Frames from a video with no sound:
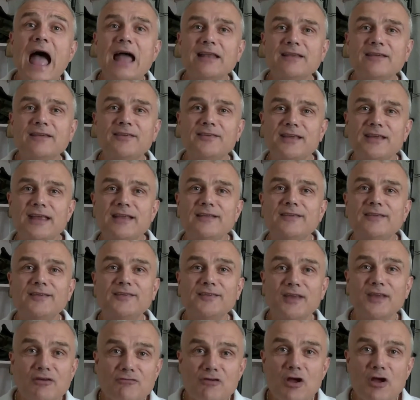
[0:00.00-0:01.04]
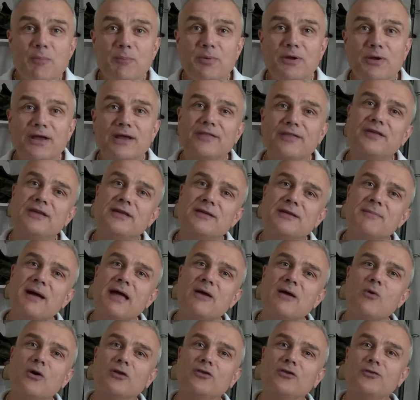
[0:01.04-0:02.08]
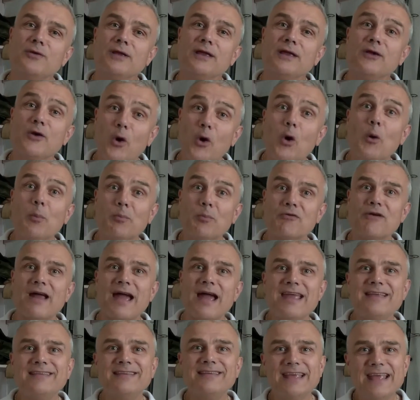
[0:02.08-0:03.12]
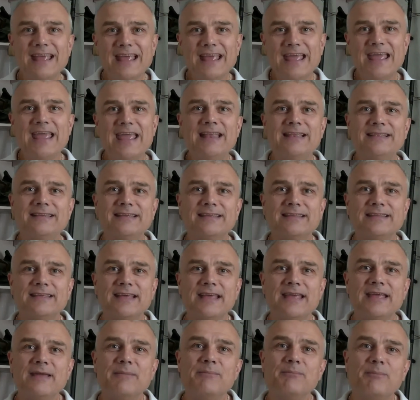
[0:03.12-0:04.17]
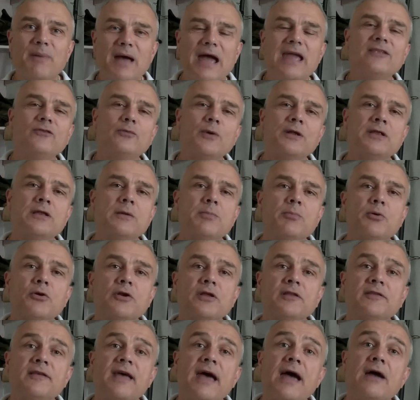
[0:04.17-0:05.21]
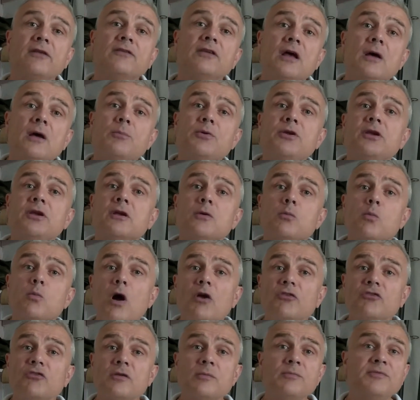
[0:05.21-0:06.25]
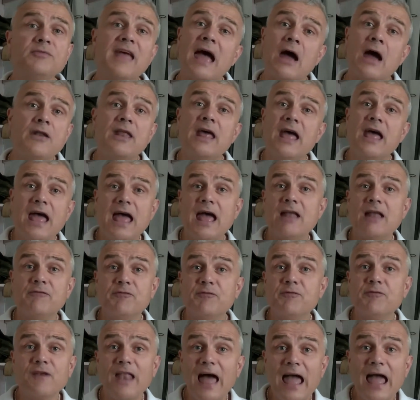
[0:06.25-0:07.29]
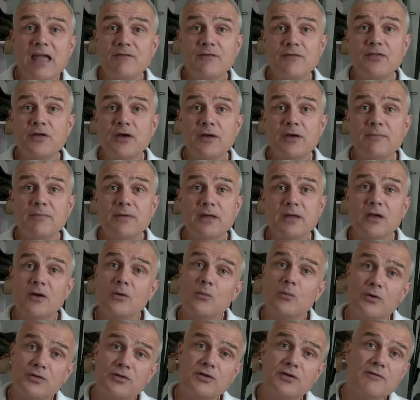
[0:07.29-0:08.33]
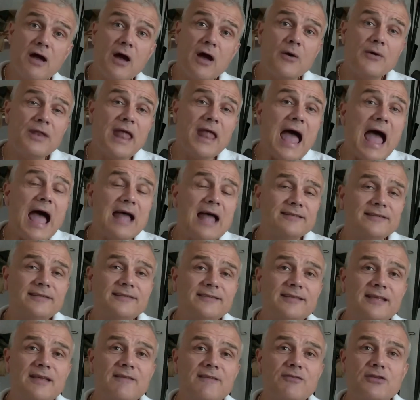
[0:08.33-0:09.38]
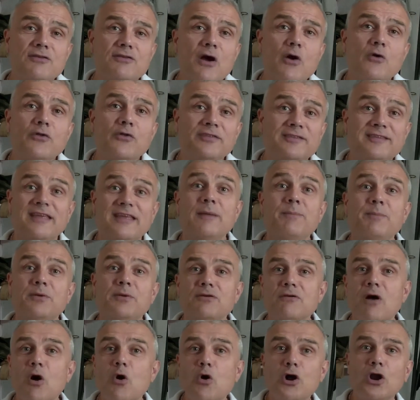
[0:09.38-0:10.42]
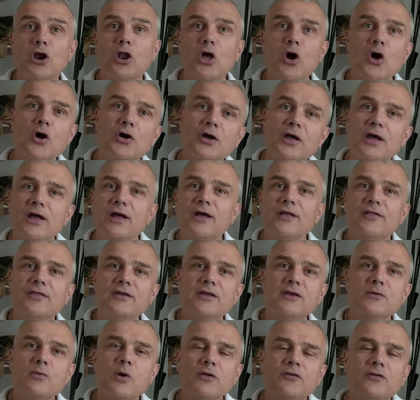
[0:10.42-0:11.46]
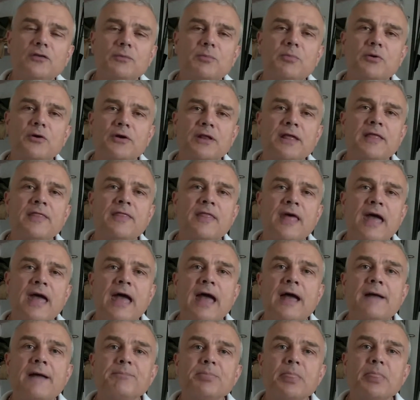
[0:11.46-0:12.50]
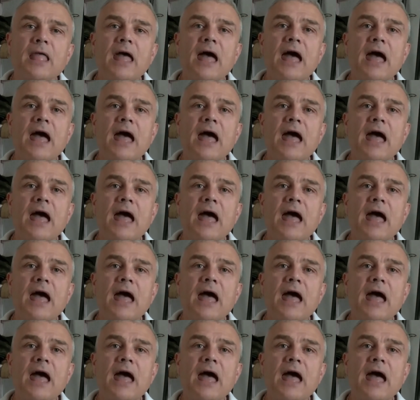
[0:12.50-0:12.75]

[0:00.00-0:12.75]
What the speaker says: aniseed syrup that you may want to incorporate into the bait when you put it out, but you can wash them down and flavour them with your own additive, your own dip, your own glug that you want to put in there.